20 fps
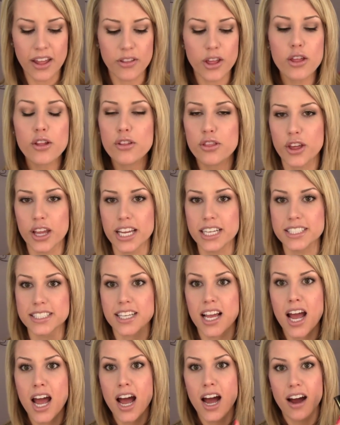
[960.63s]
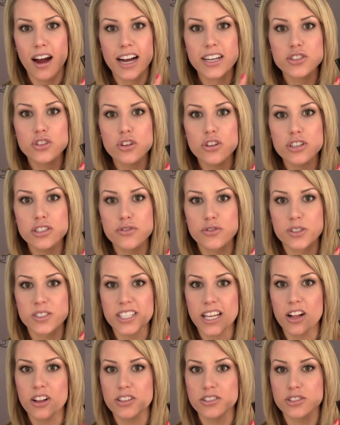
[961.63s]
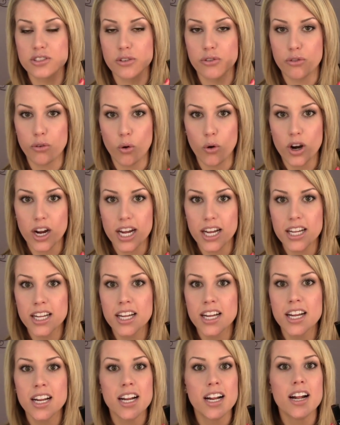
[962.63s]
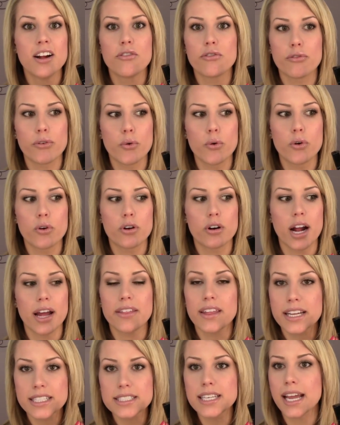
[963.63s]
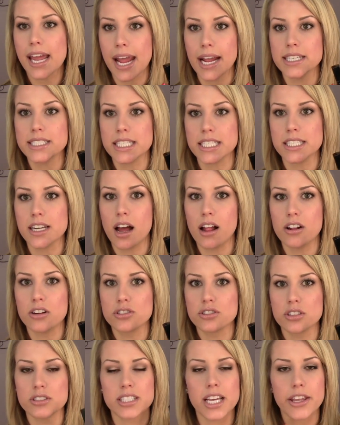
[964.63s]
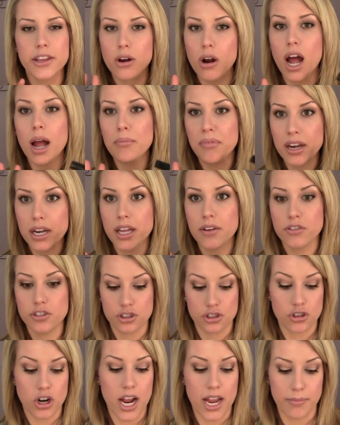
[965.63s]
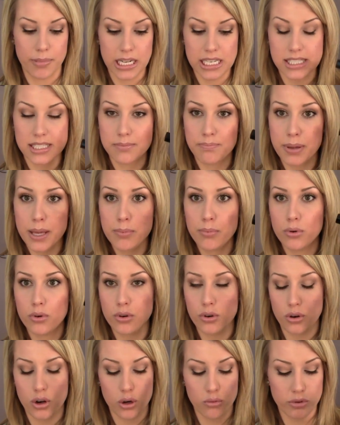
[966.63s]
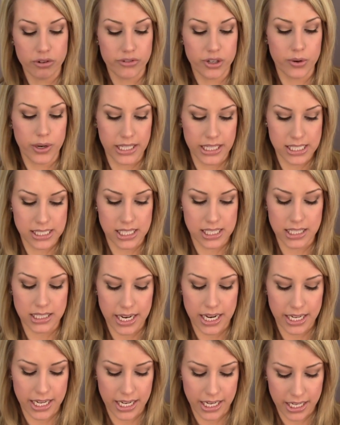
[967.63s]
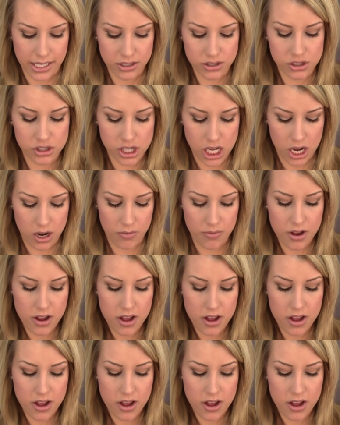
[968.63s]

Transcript: And the other thing is, I saw this for sale at Sephora for, I think it's like eighteen dollars. So I was like, you know, I'm gonna give this a try because people are reviewing this and liking it. So